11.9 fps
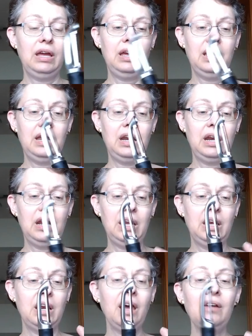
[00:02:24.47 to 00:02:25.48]
And
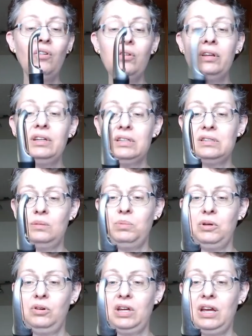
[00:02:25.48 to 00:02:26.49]
not only does it
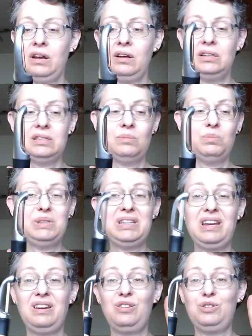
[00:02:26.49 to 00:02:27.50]
peel carrots and
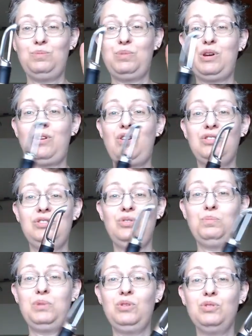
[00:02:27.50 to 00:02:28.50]
potatoes, but it also
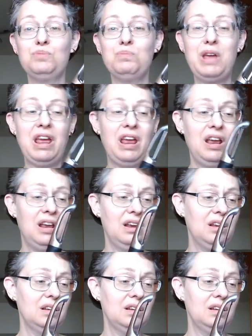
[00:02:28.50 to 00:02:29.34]
peels me.